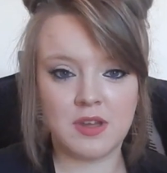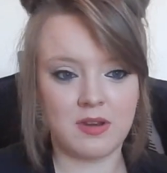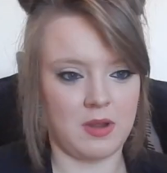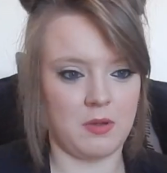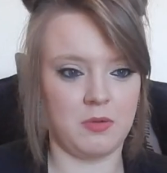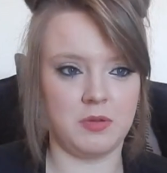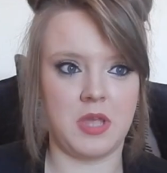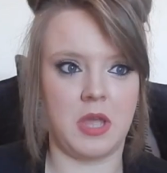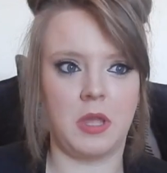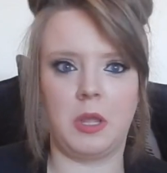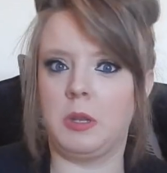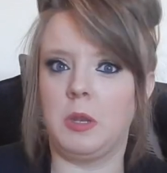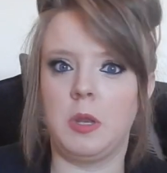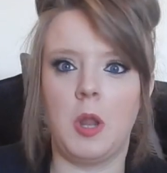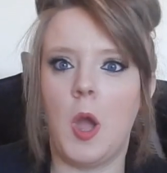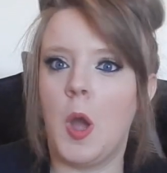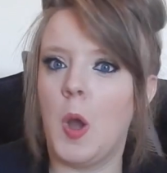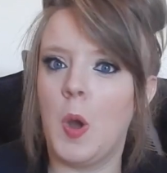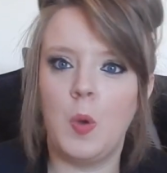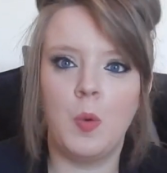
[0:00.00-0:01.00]
And I was like,
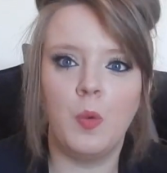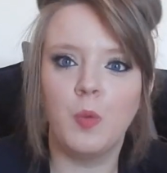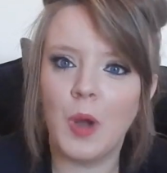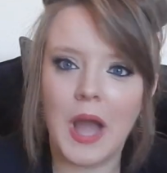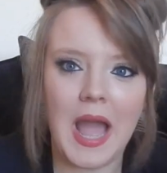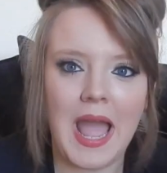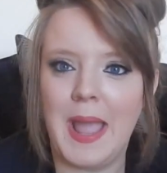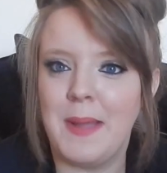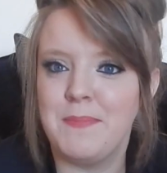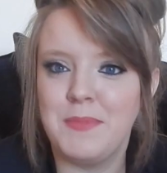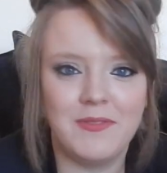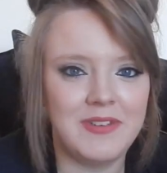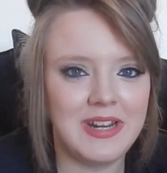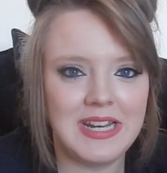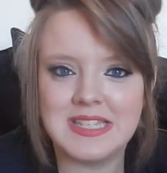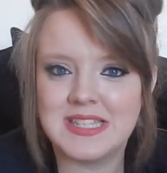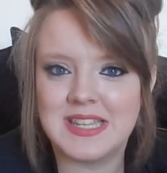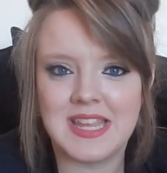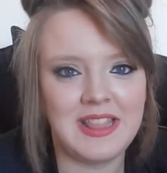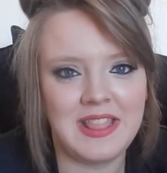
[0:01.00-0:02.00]
no, I'm not
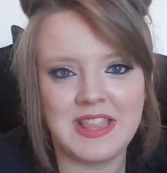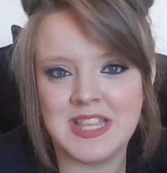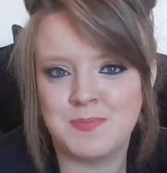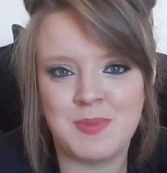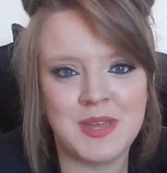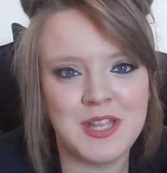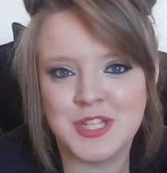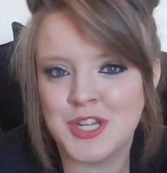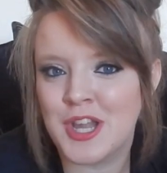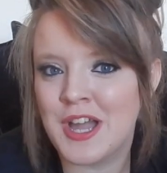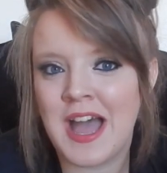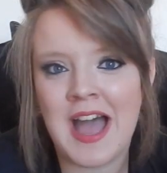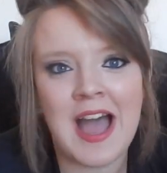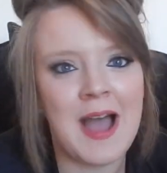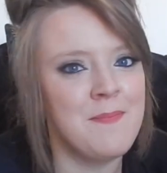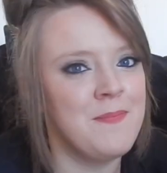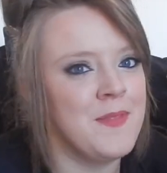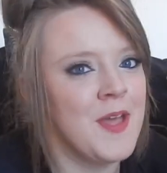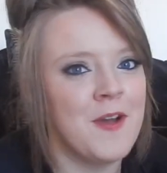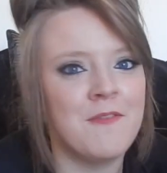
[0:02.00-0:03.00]
ready to take this picture.
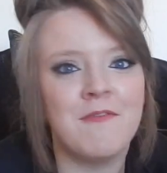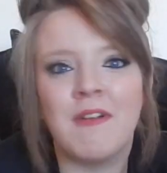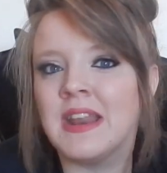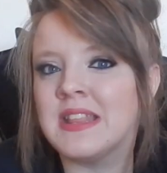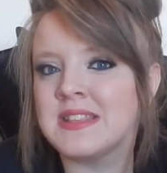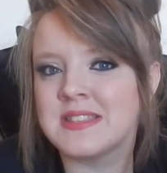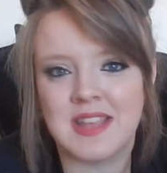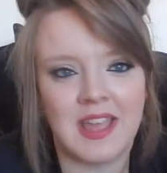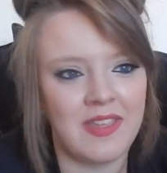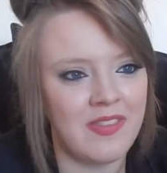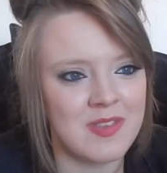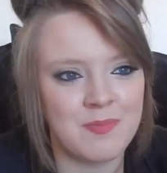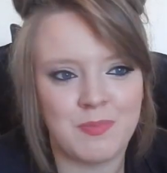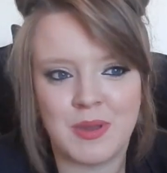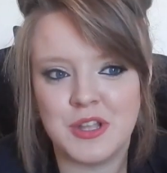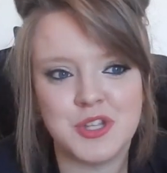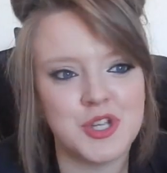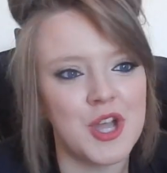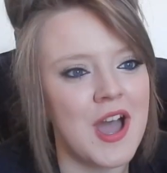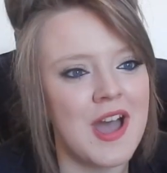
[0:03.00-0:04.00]
I'm not ready to take this
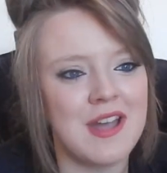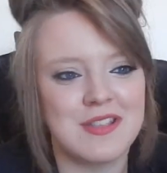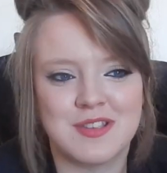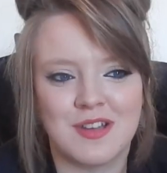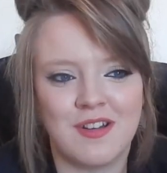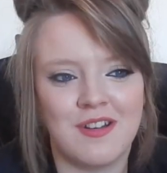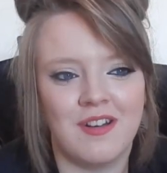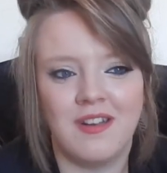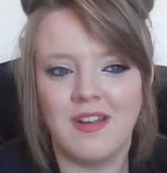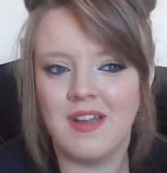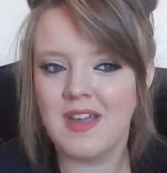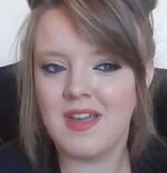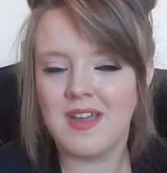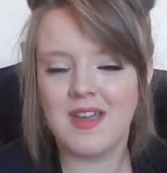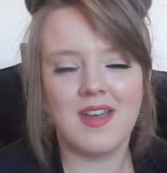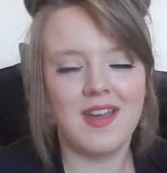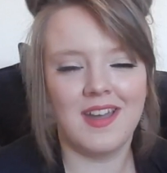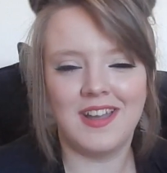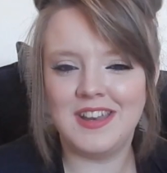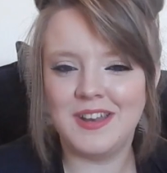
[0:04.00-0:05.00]
picture at all.
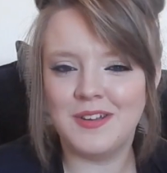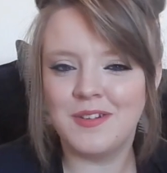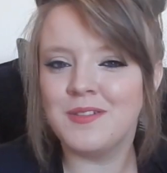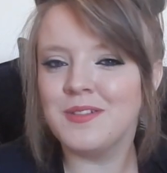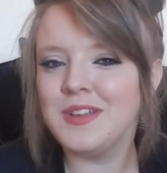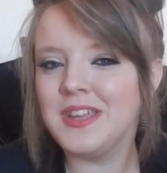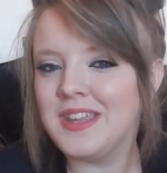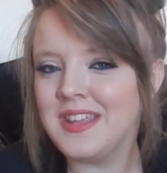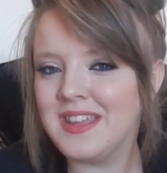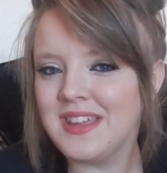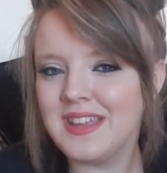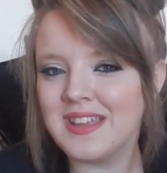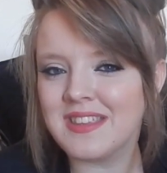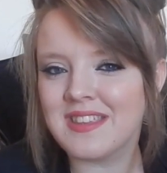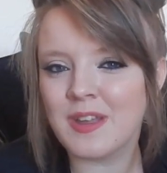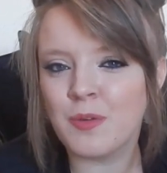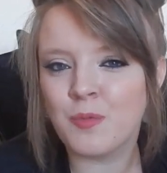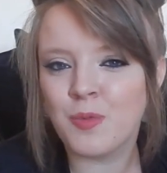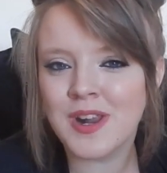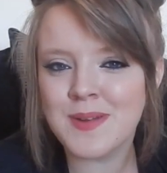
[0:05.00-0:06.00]
You know, it's
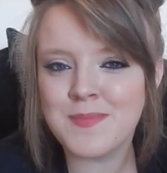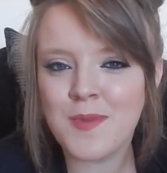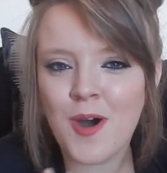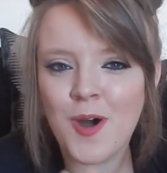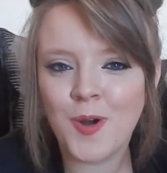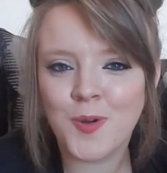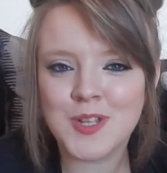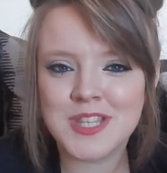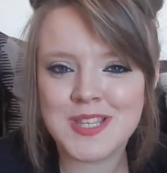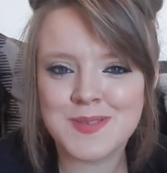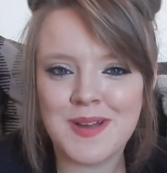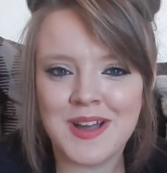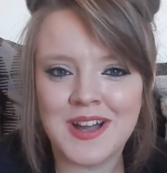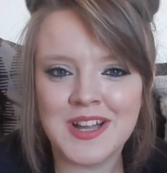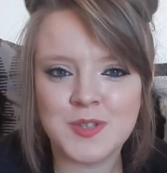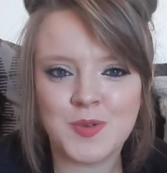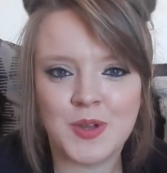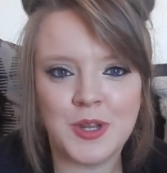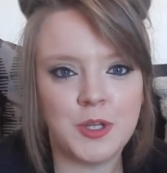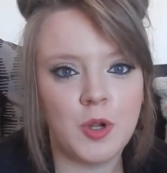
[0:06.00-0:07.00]
like one of them awkward
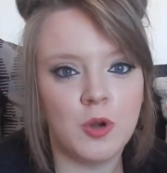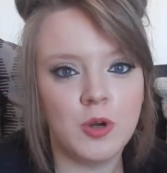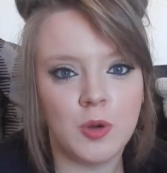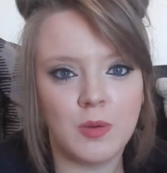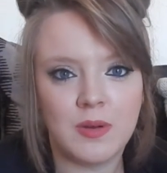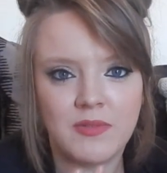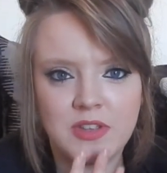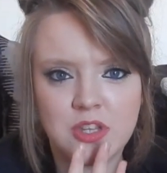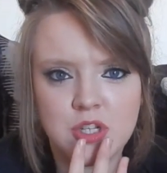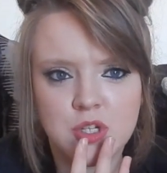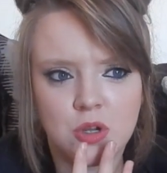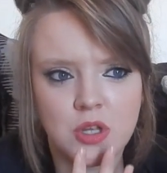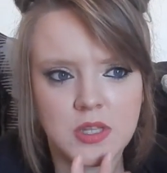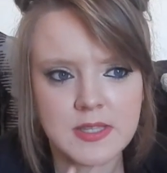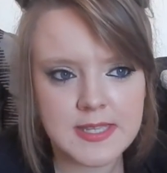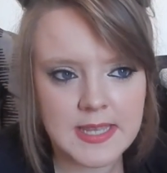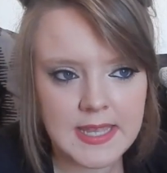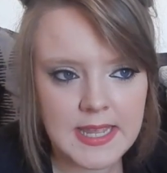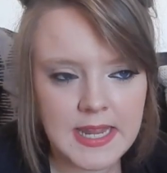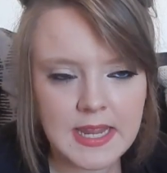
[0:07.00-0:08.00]
smiles where you don't know if you show your
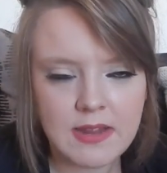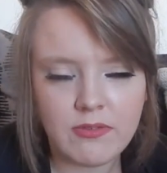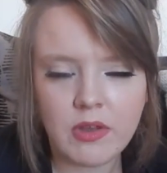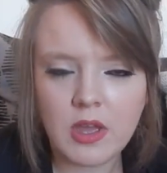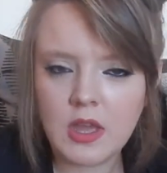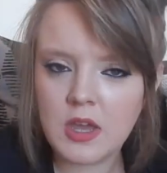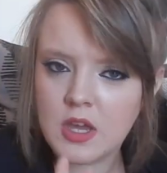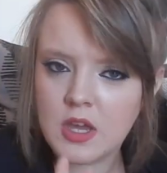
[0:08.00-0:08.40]
teeth.